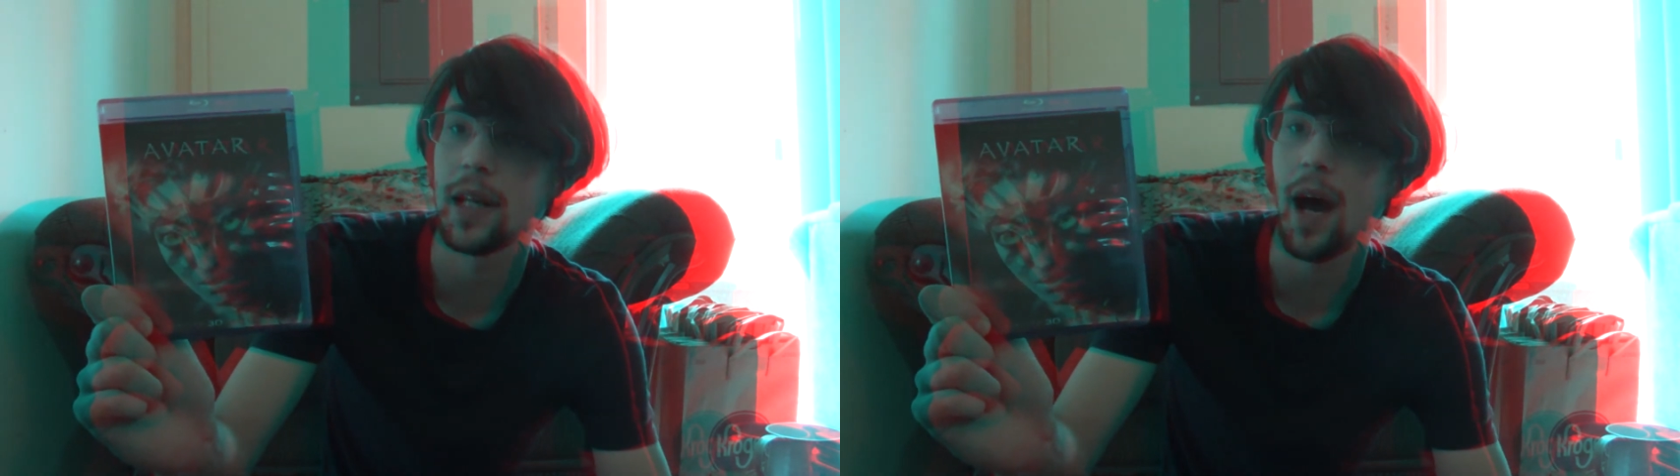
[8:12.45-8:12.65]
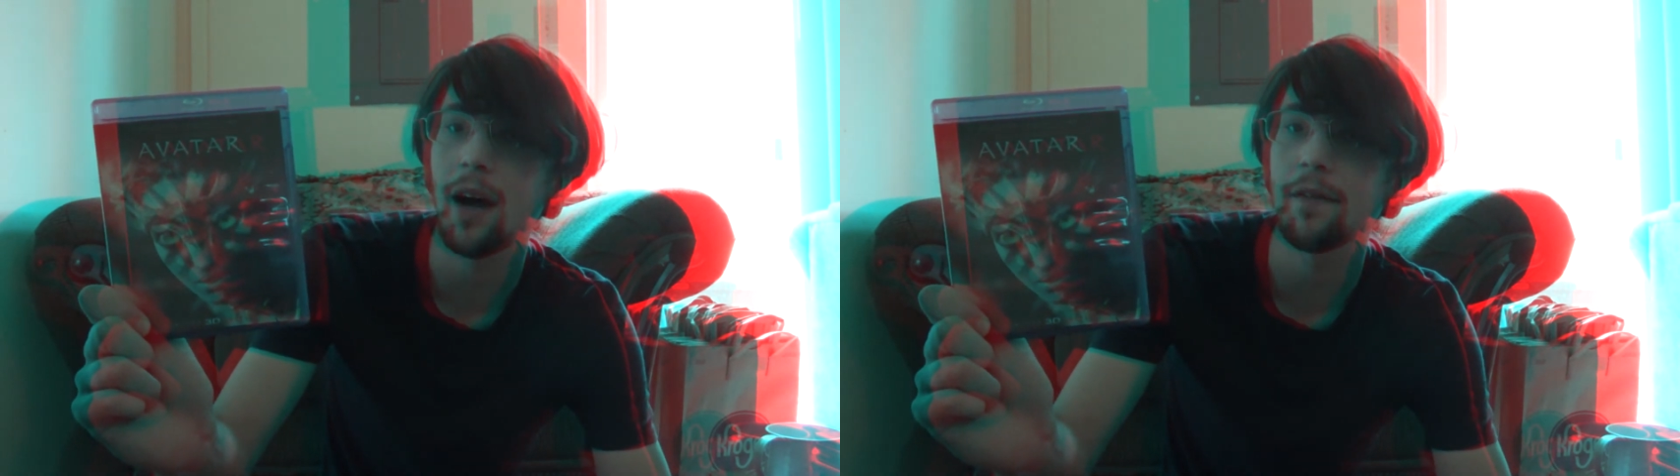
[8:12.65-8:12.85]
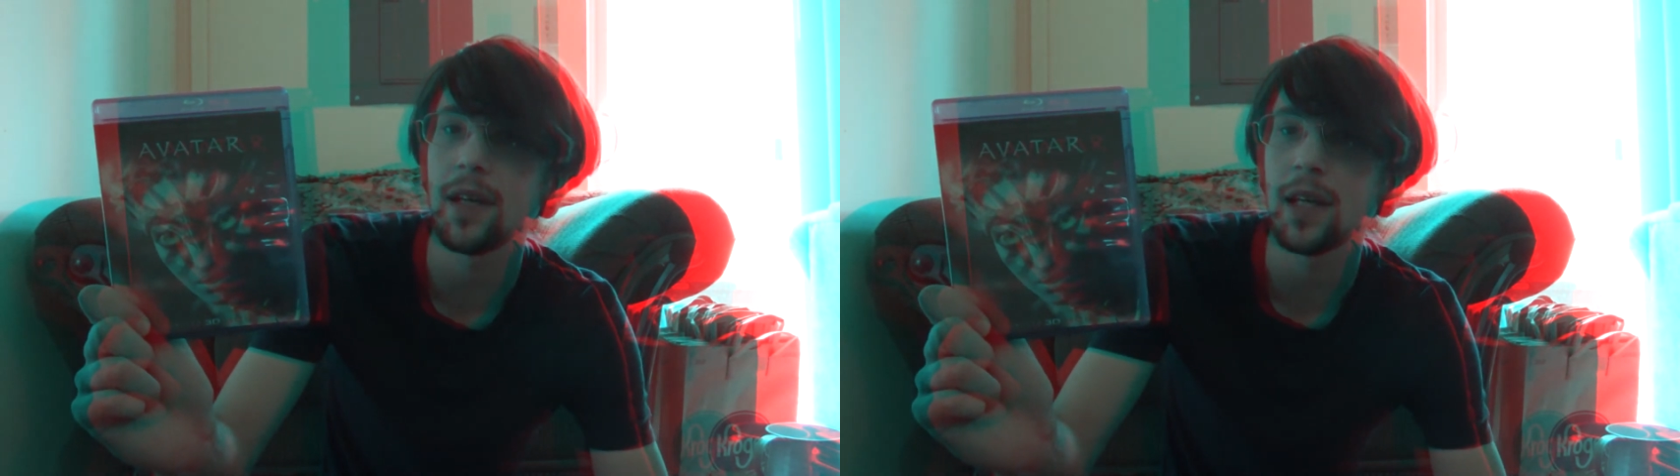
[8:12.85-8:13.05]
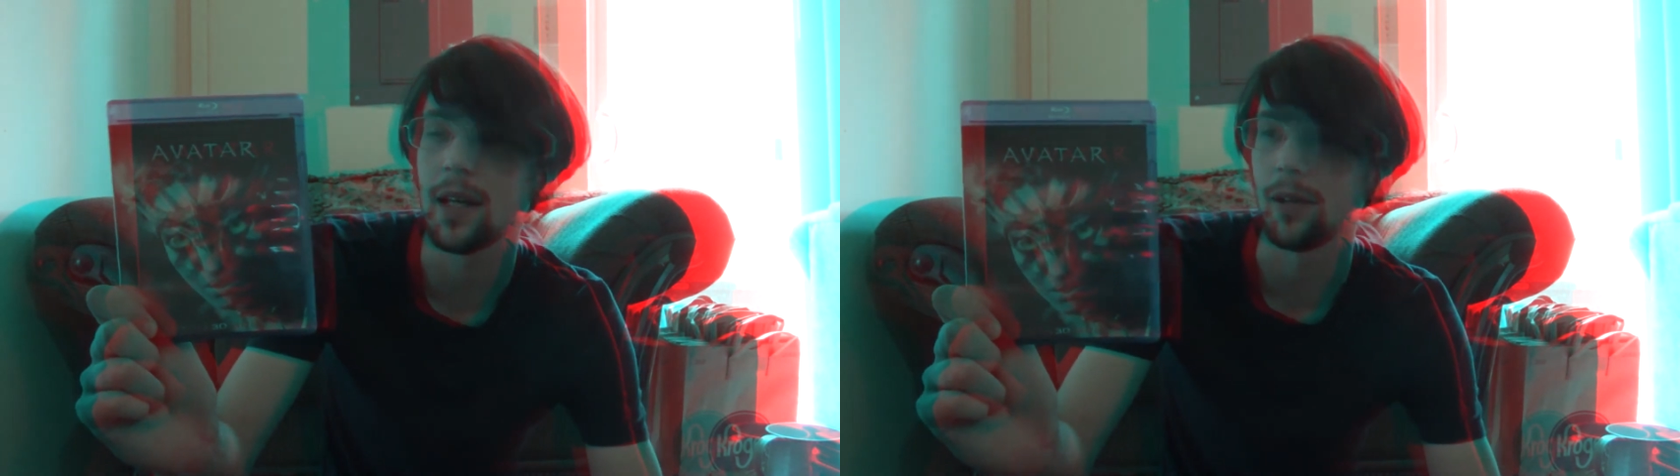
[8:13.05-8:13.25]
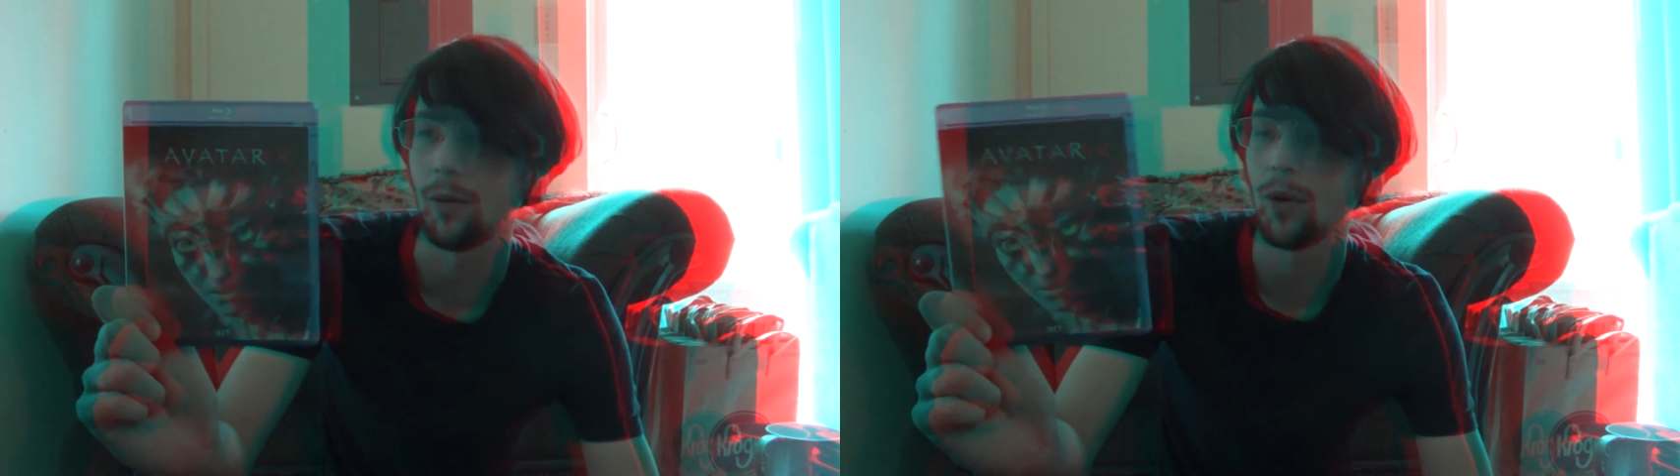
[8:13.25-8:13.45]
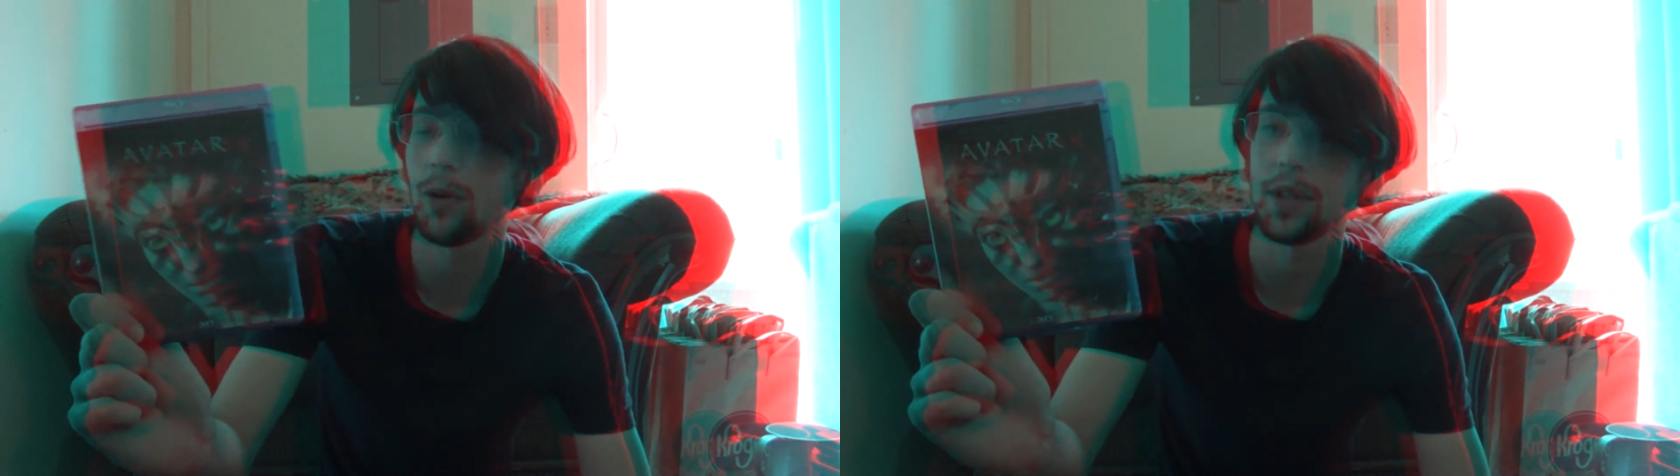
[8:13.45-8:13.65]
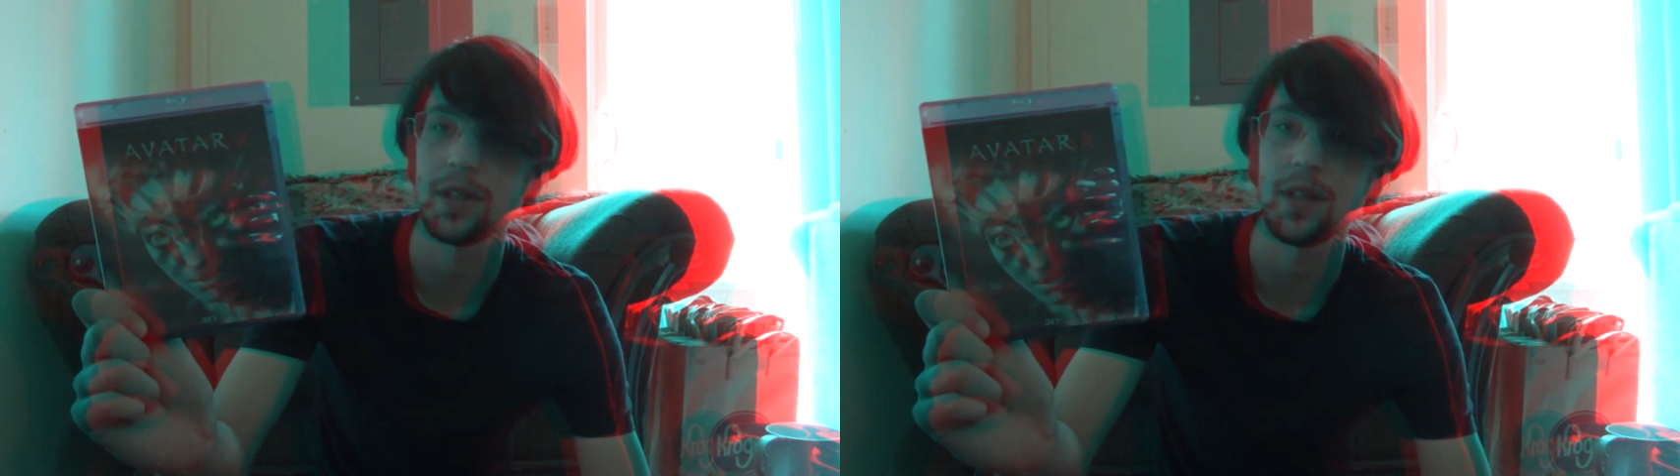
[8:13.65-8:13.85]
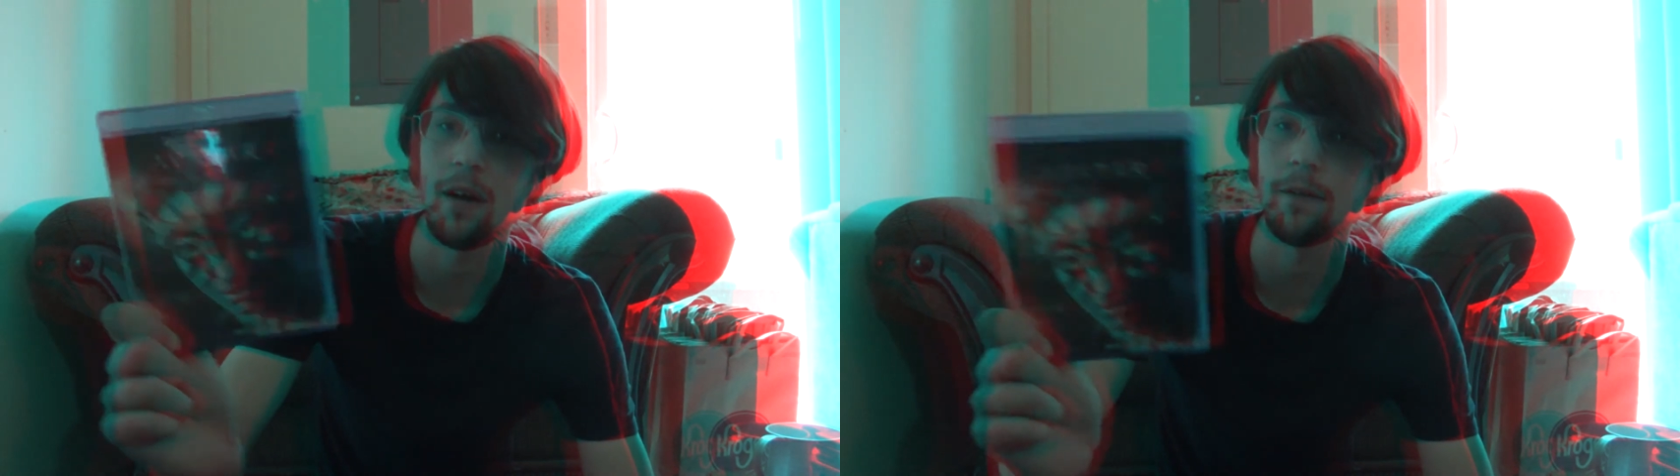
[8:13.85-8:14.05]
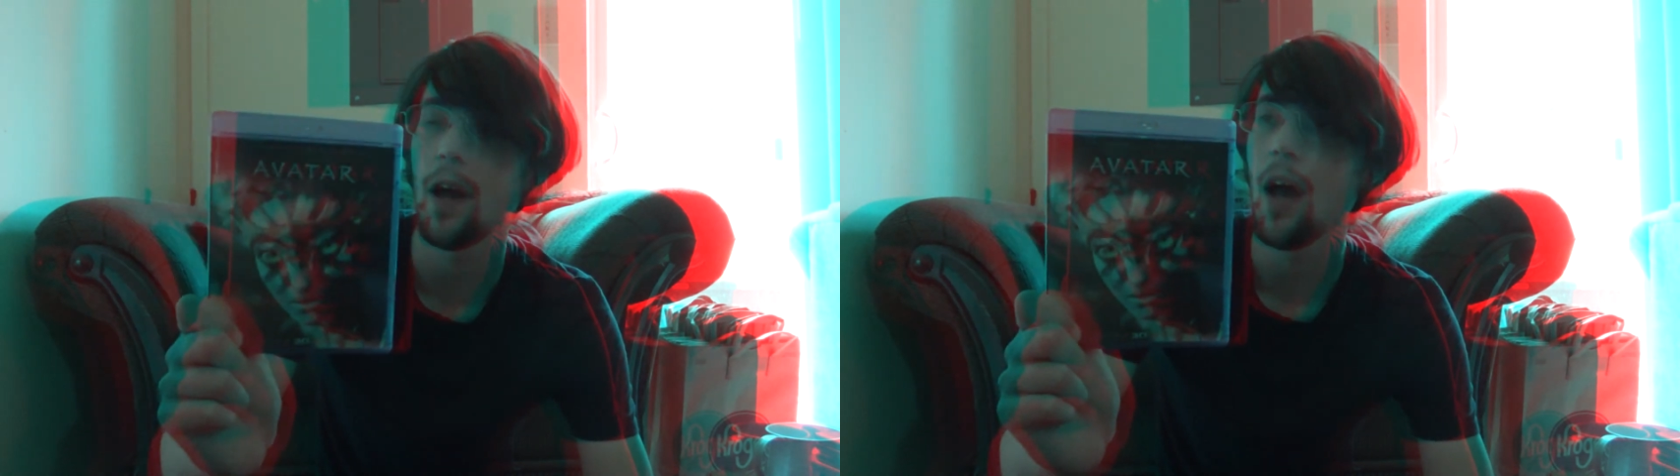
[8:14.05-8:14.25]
Na'vi and the world itself